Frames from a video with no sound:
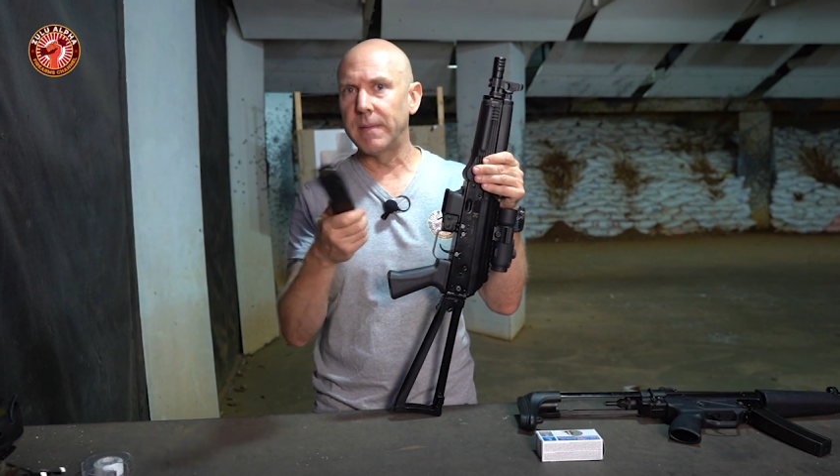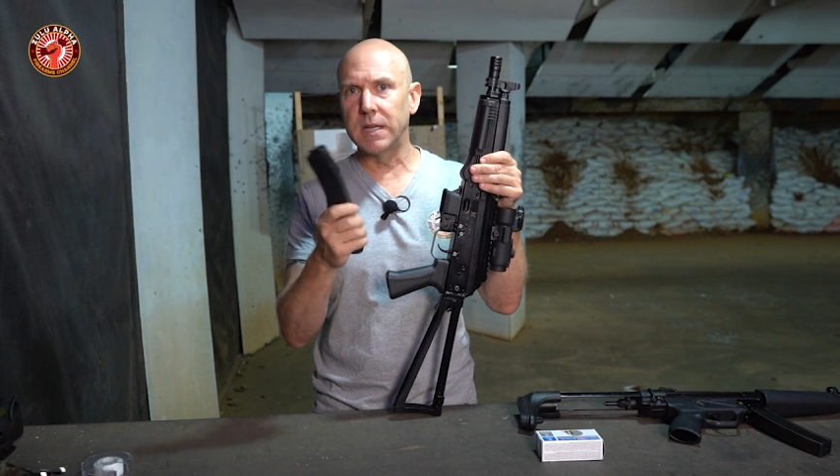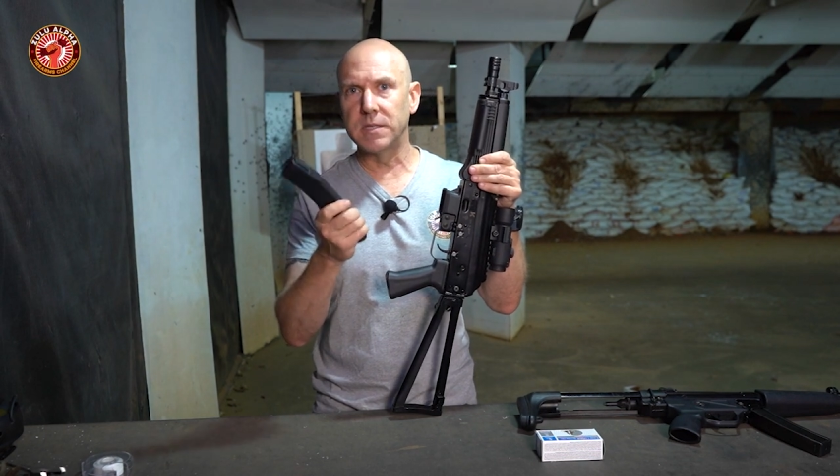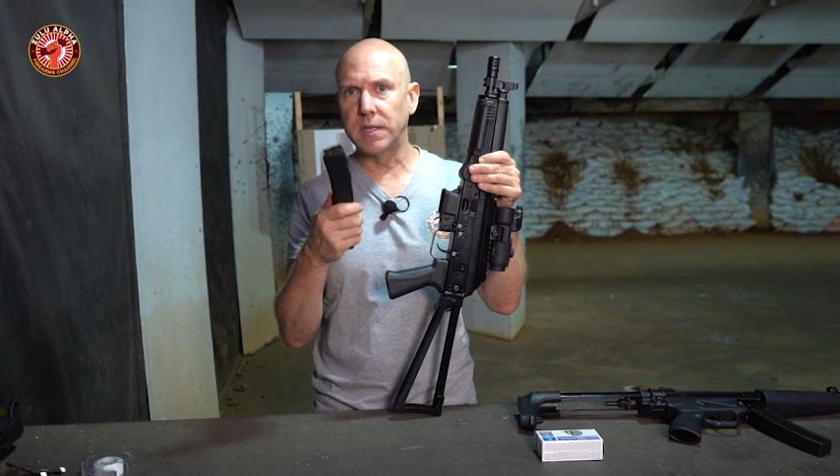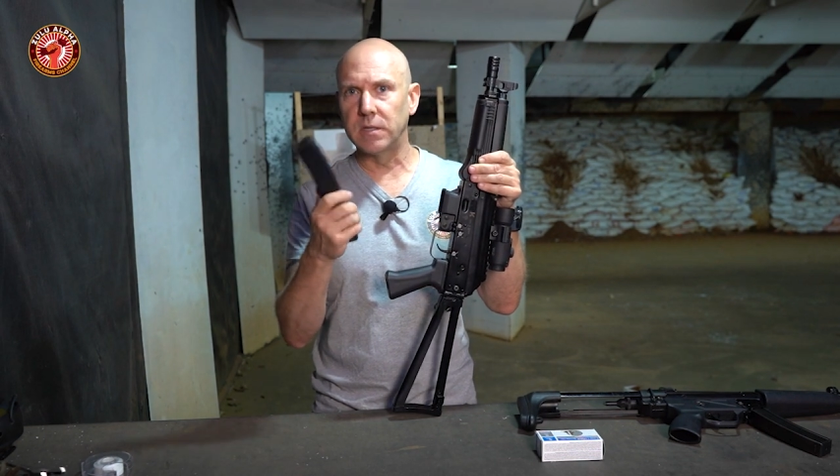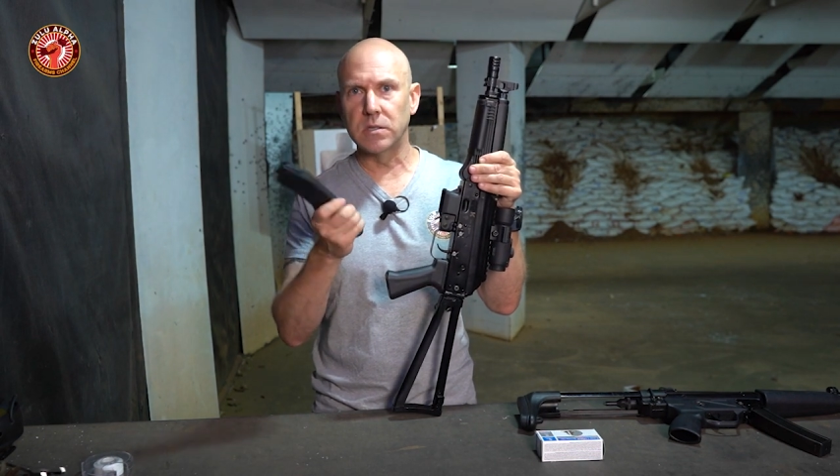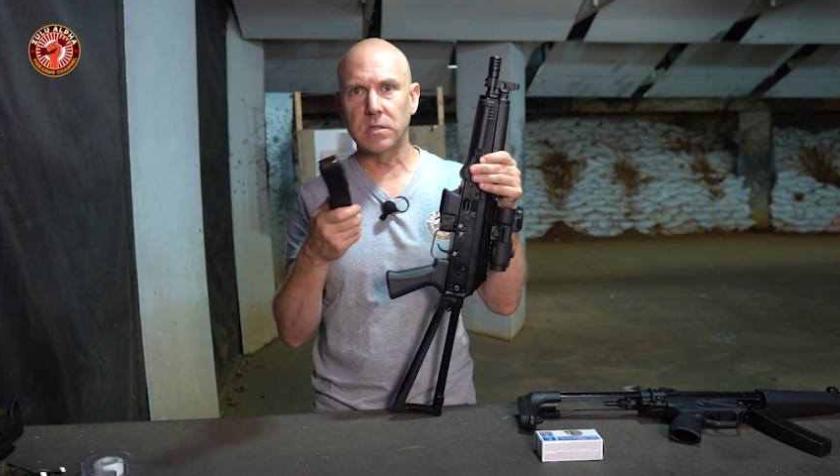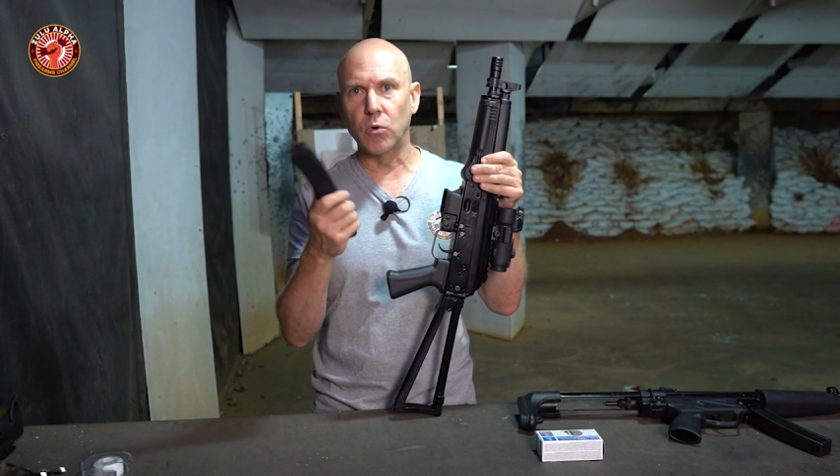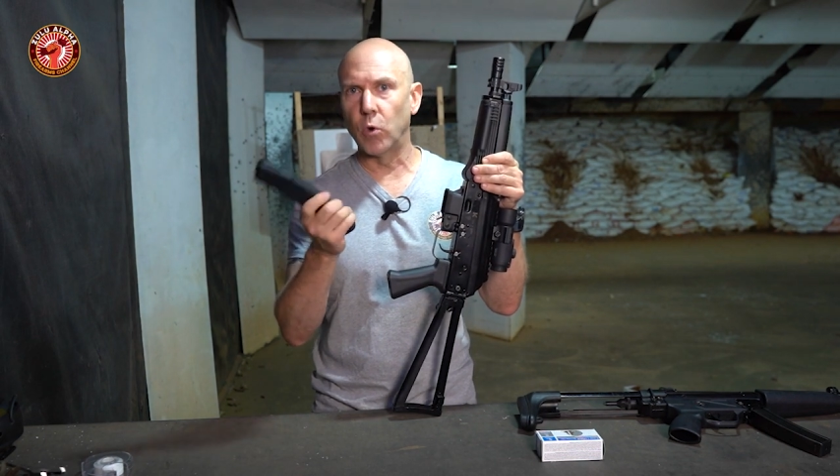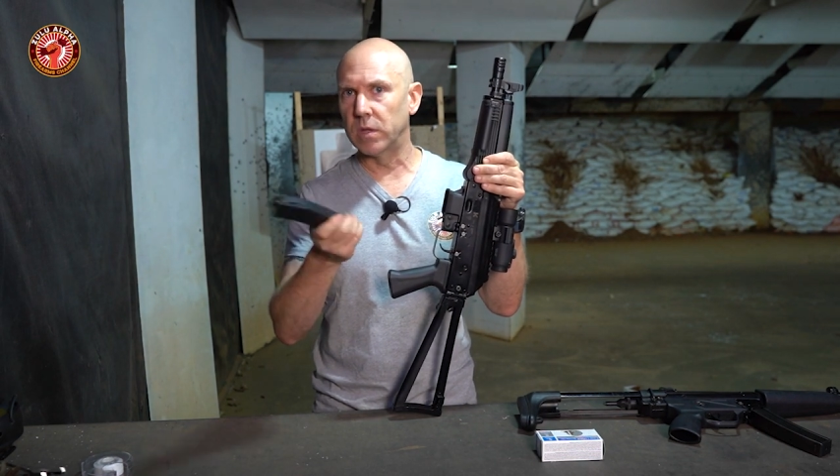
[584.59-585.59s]

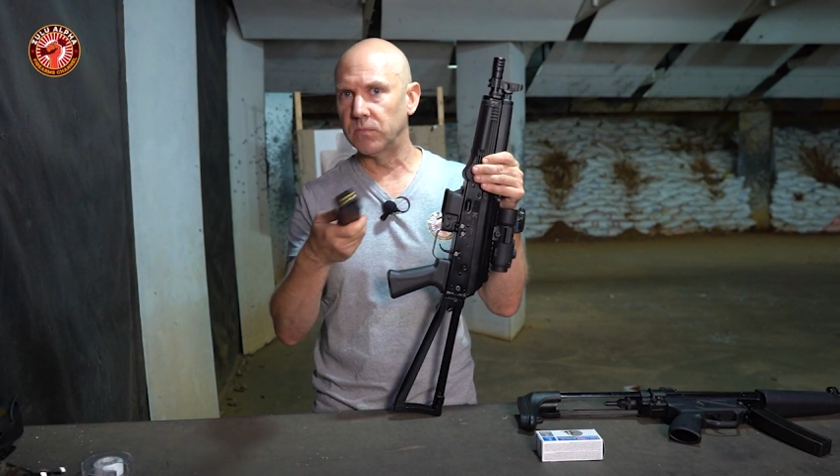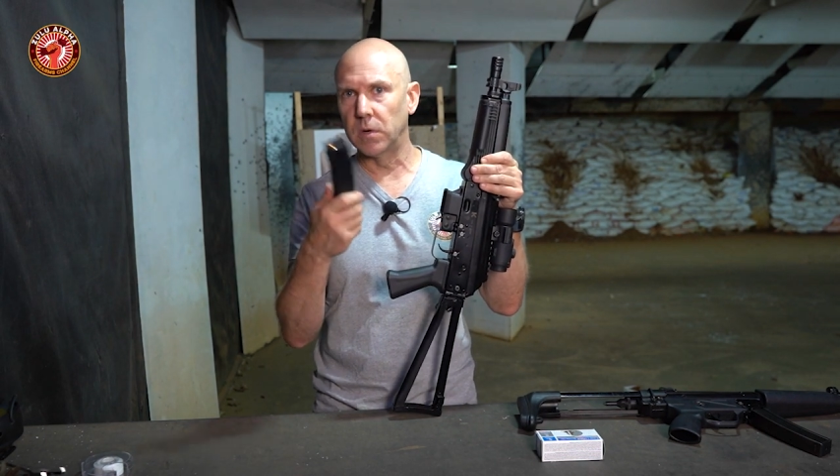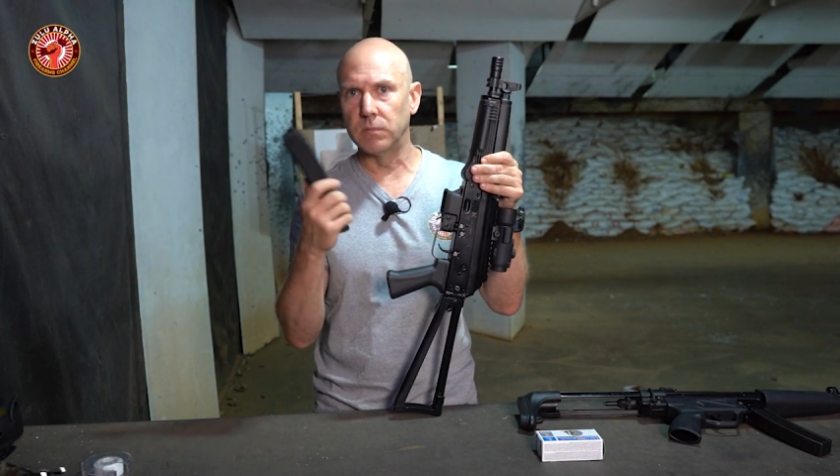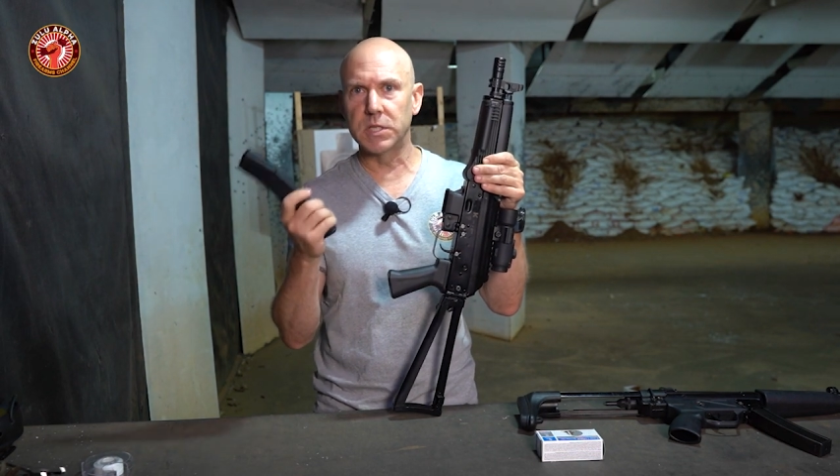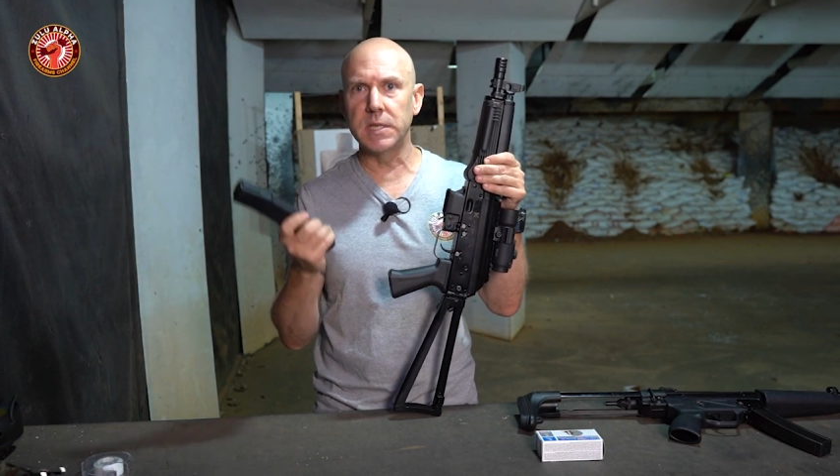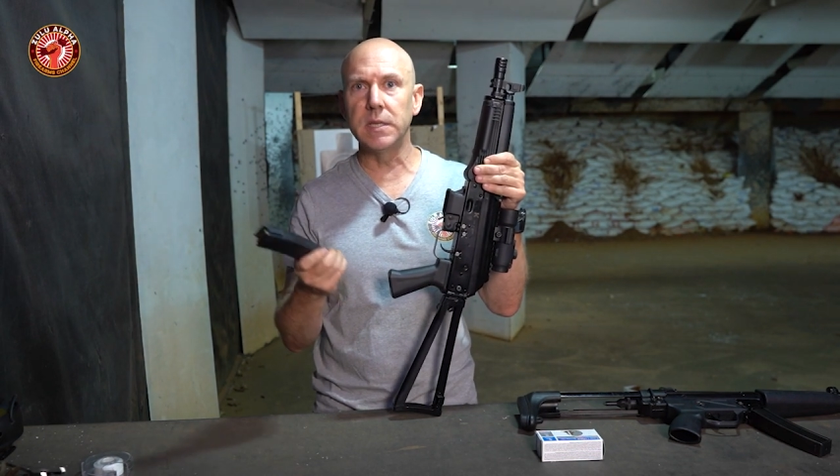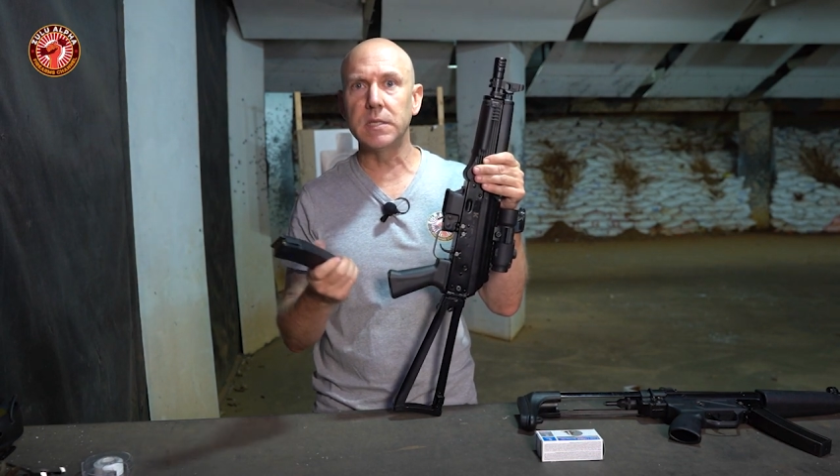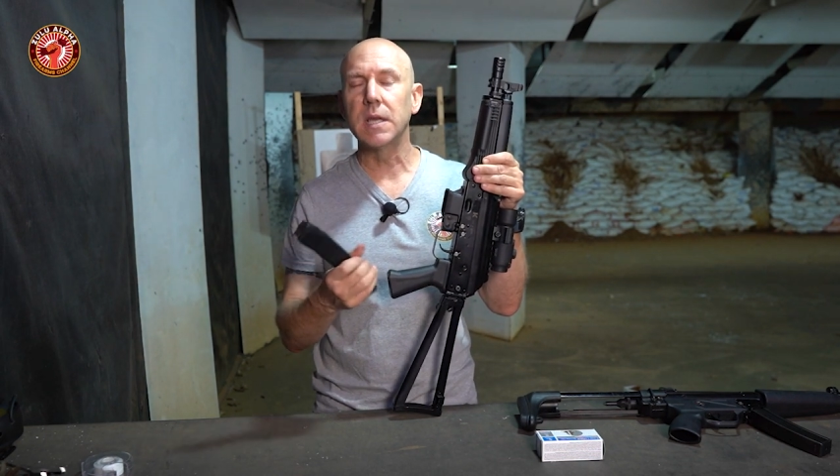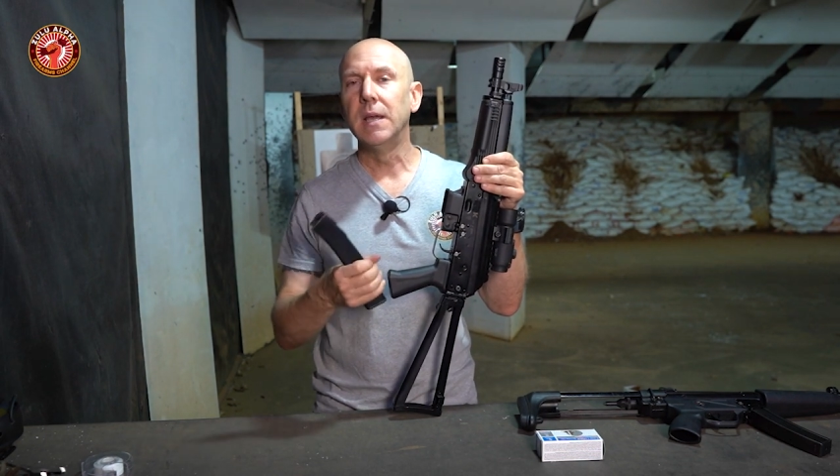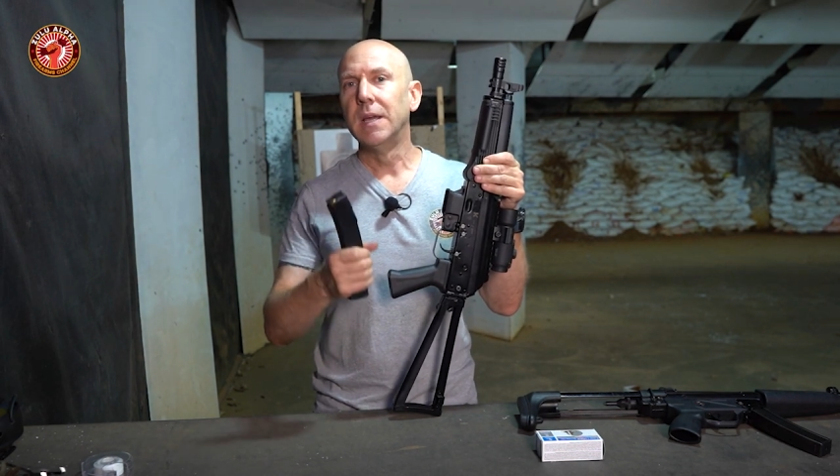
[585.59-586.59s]
magazines, order them from overseas.